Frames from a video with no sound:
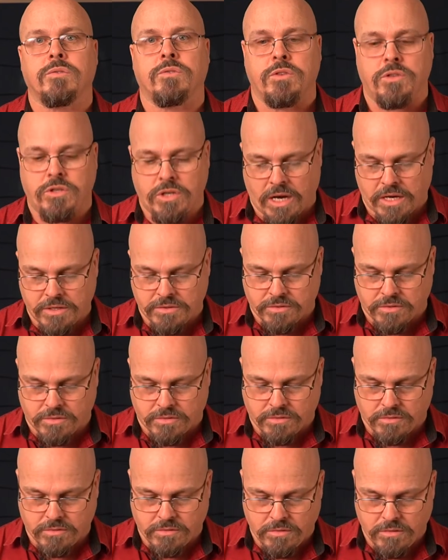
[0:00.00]
for
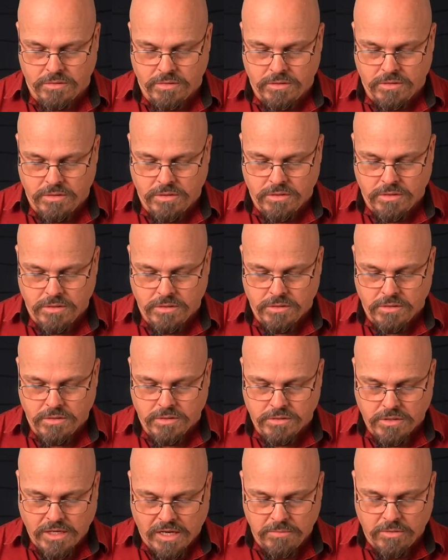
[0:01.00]
justice
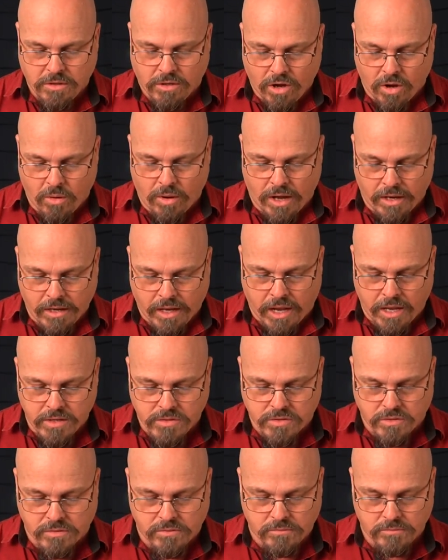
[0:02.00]
seem to go
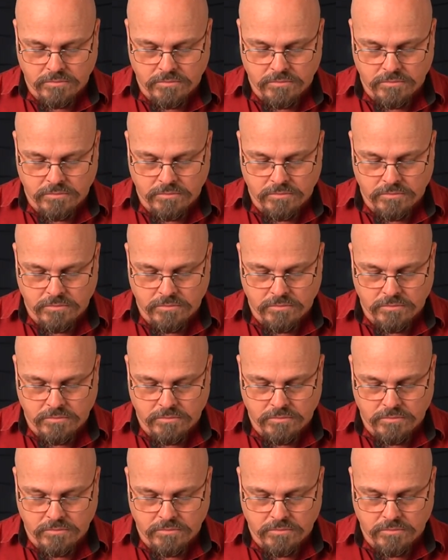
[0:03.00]
unanswered?